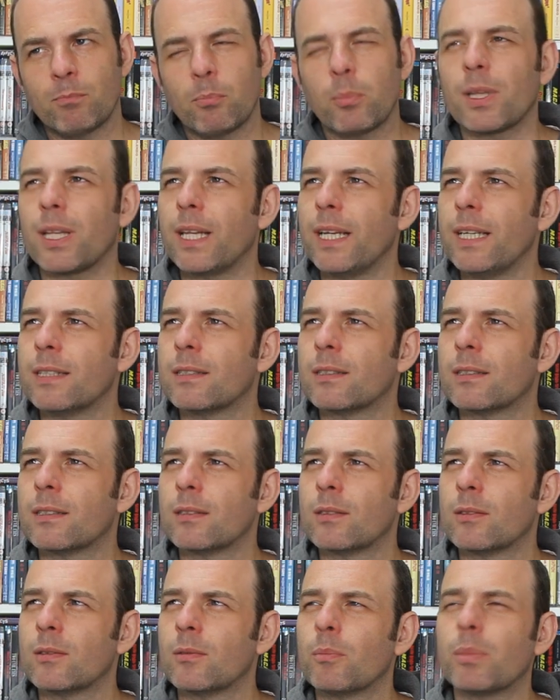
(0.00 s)
plagued,
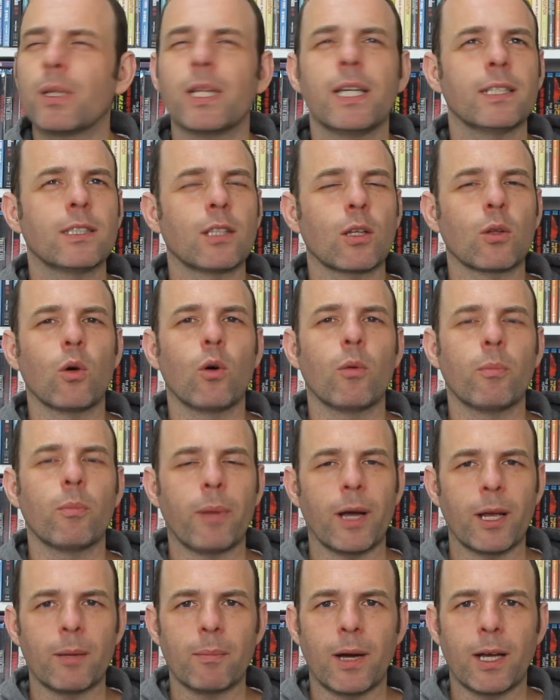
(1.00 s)
plagued a lot
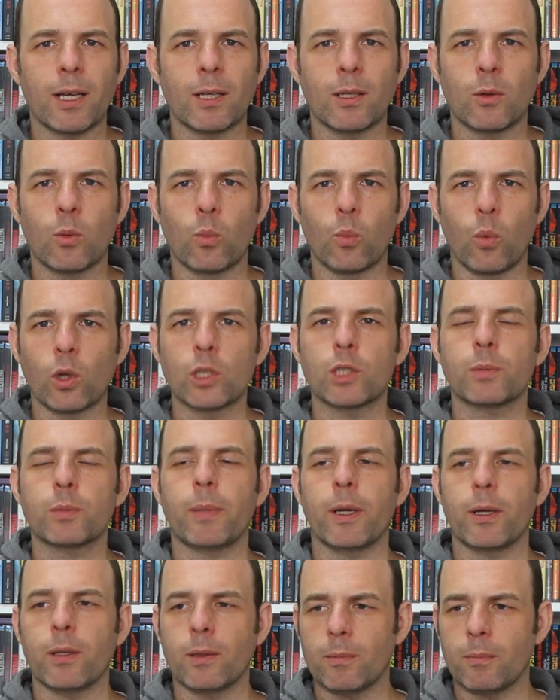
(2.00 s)
by my watch
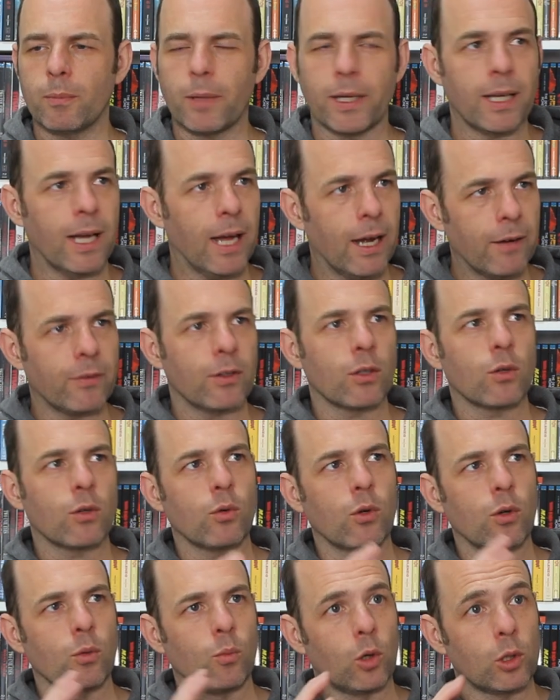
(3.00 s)
pile, my
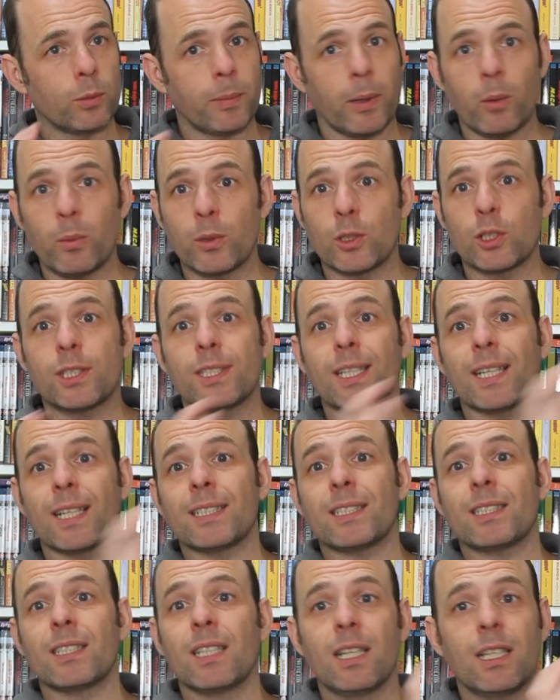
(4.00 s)
ever-growing watch pile, which
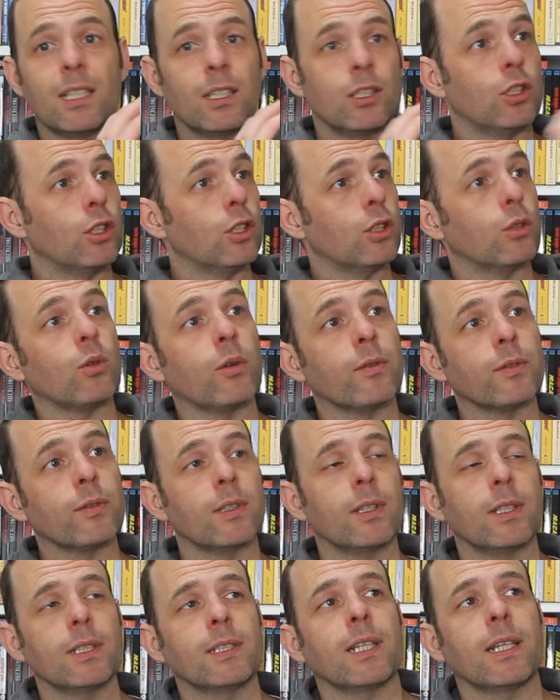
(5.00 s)
sits just off
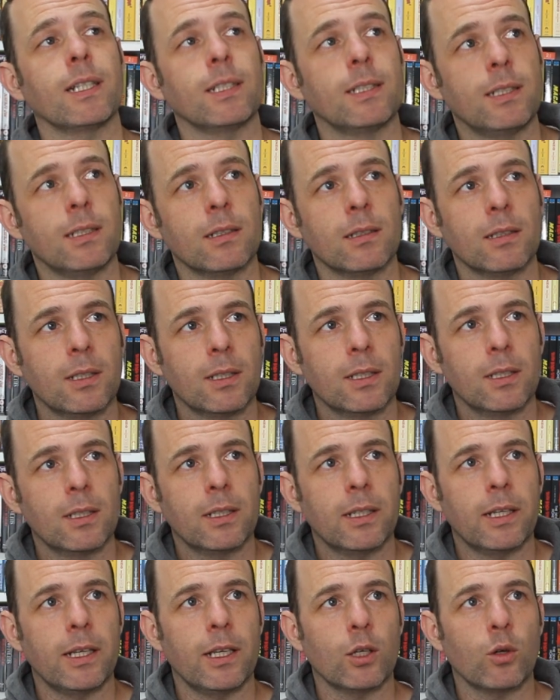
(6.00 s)
to the side here,
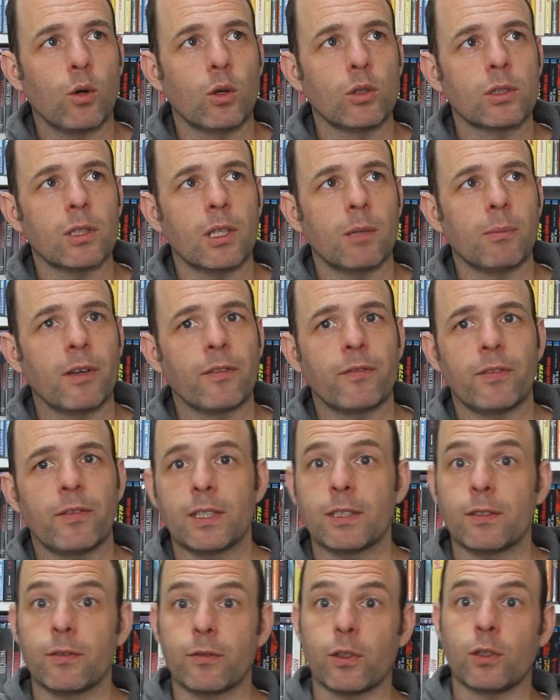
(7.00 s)
uh, constantly in my
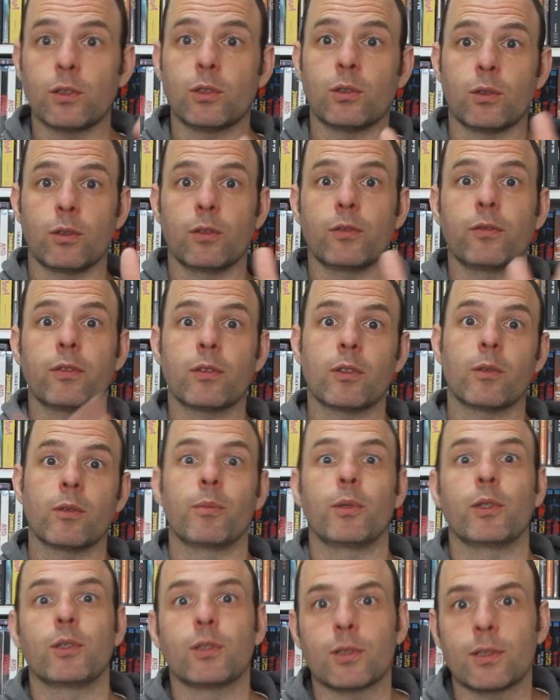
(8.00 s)
face in front of
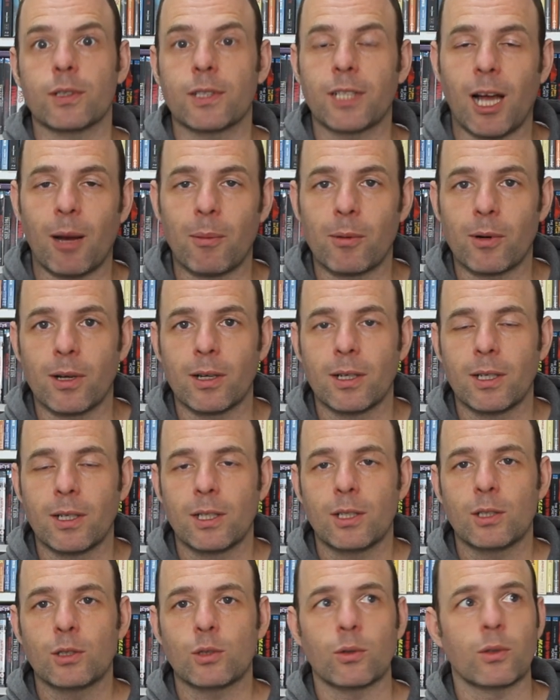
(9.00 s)
computer and camera,
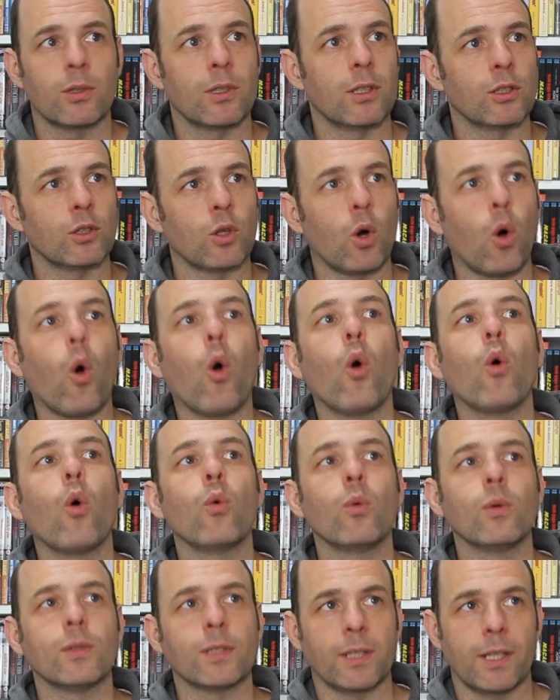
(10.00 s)
so that it's
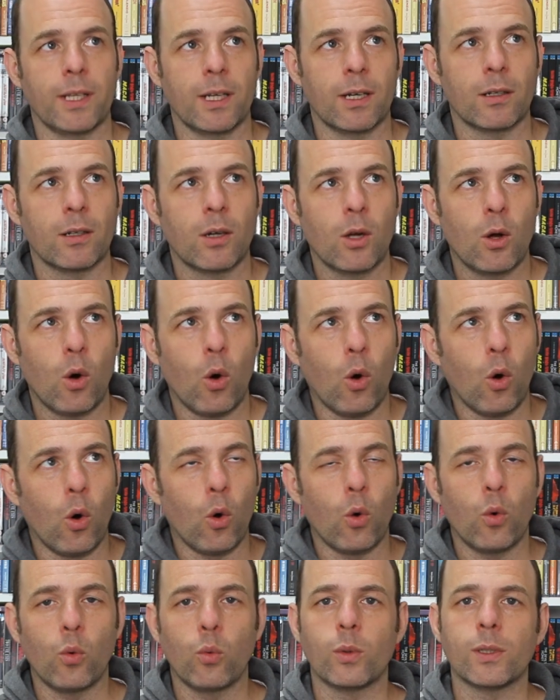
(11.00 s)
always there,
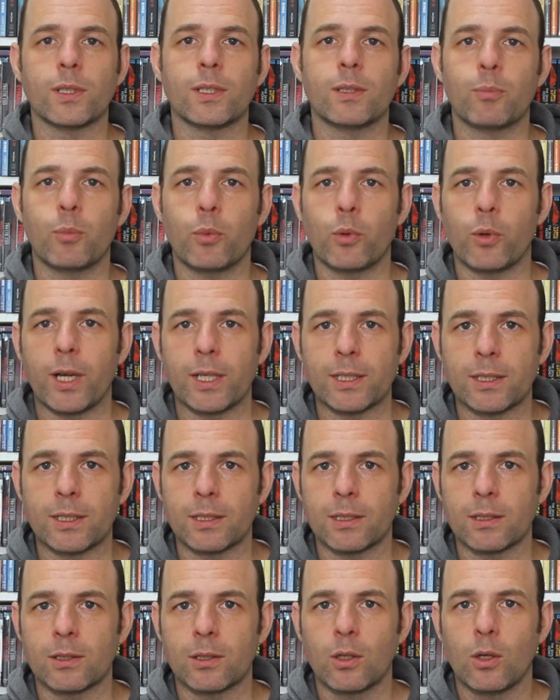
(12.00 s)
always
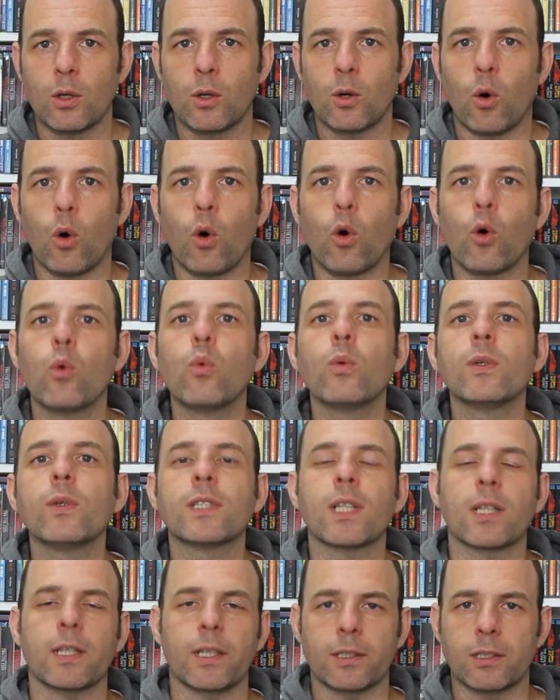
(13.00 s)
present, always
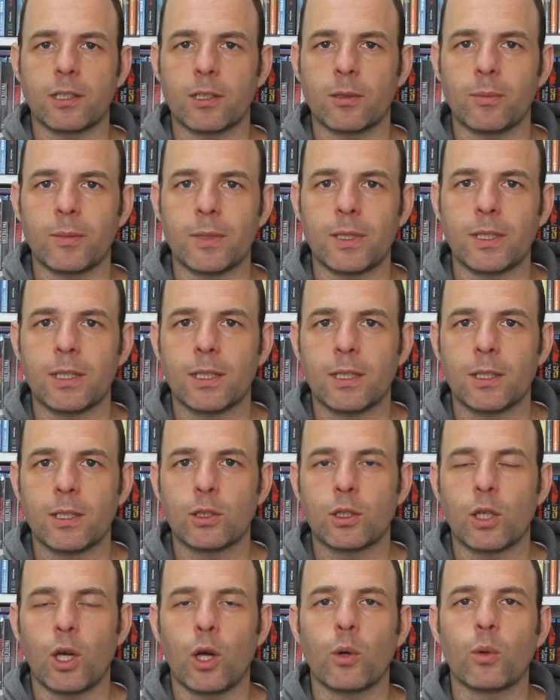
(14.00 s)
alerting me
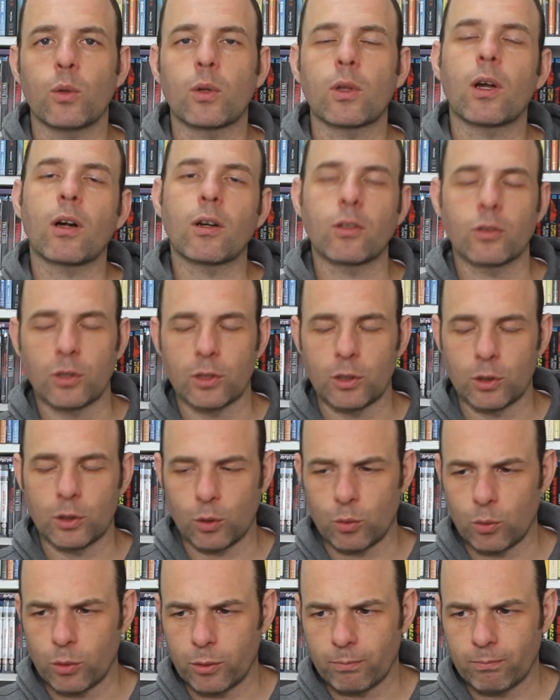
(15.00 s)
to how large it is
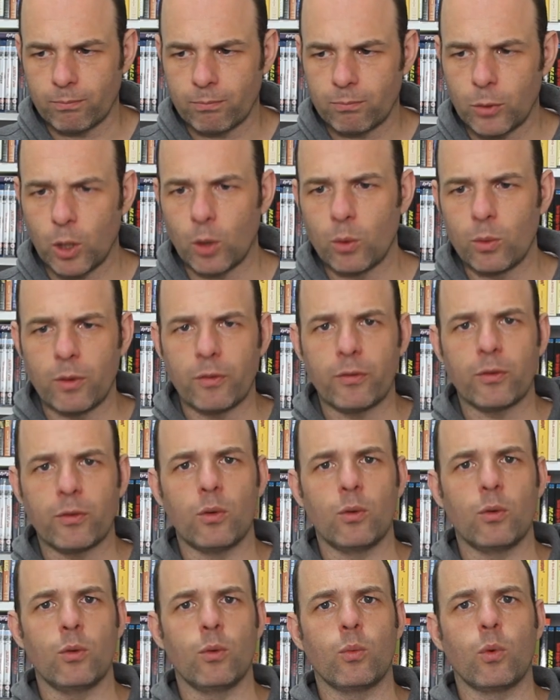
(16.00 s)
growing. Now, if
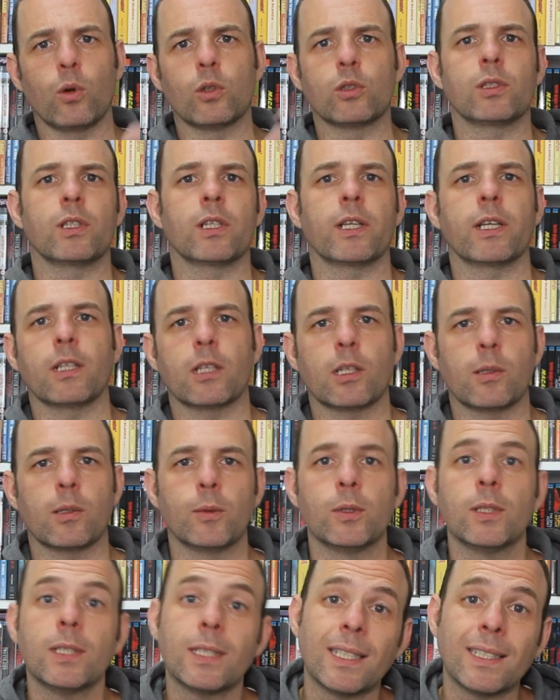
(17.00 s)
you watch the kind of
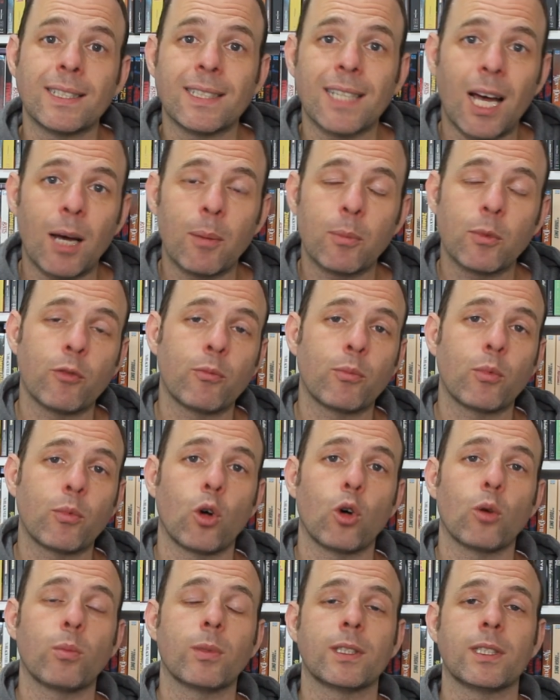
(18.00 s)
community tab, you've
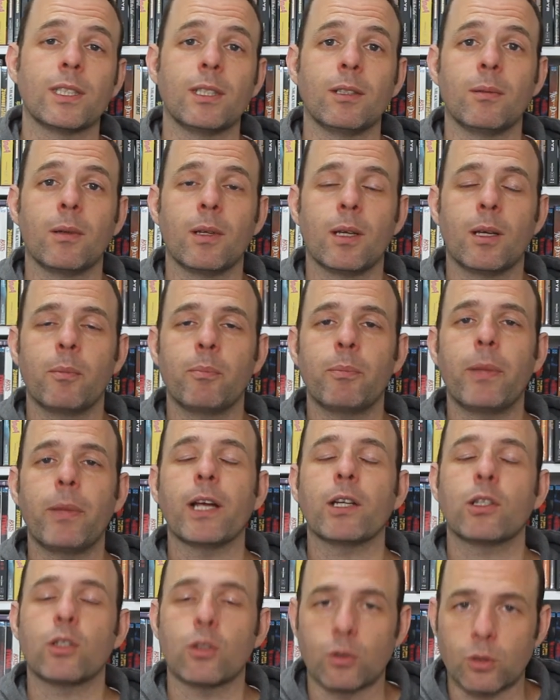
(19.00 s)
probably seen
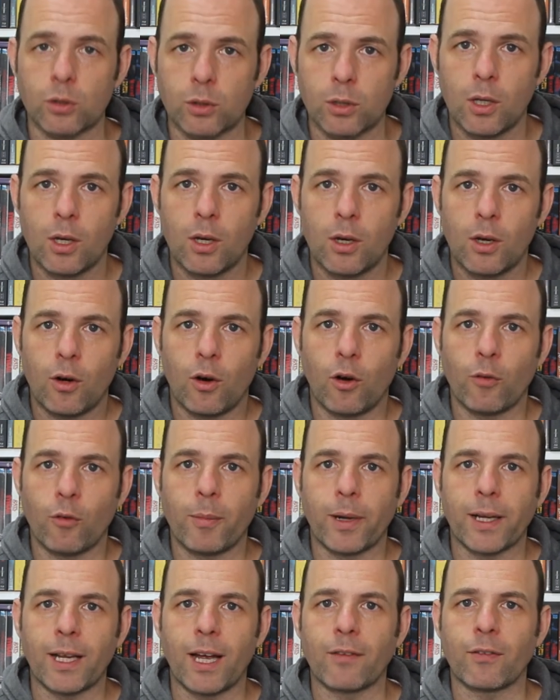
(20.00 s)
pictures of
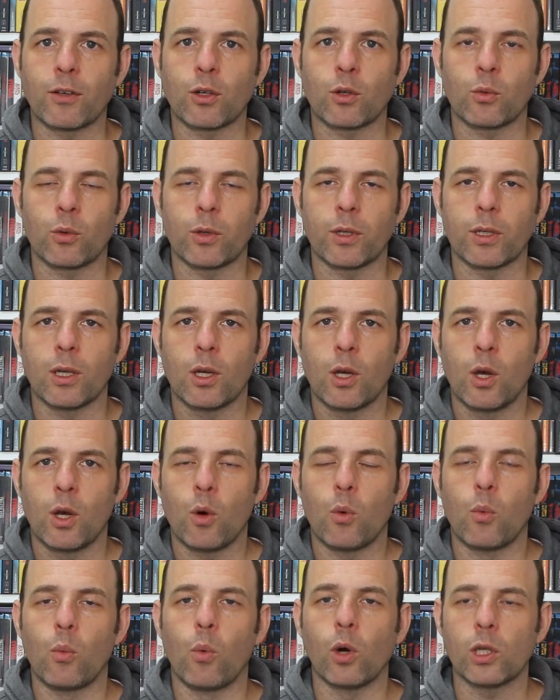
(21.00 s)
my ever-growing
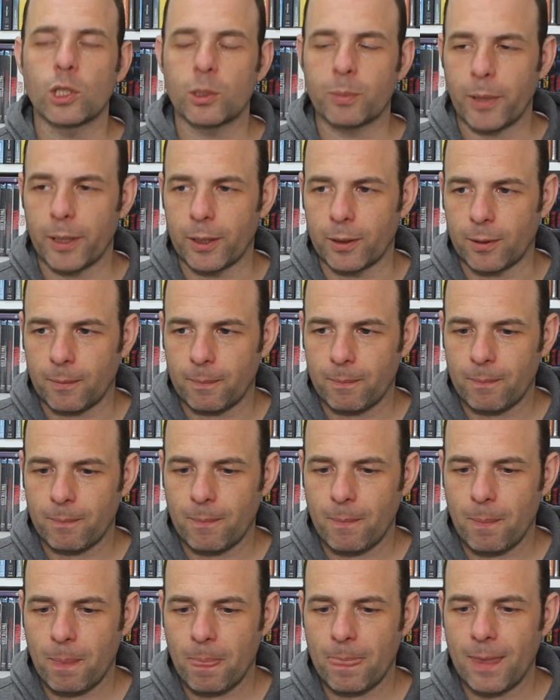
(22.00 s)
watch pile,
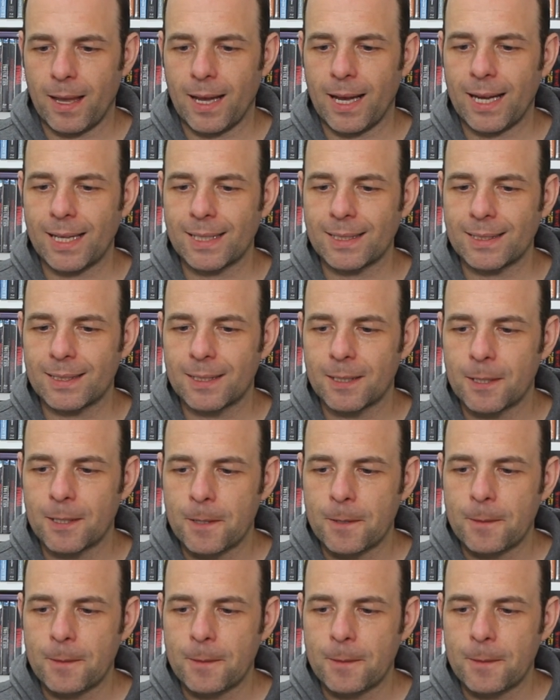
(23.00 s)
and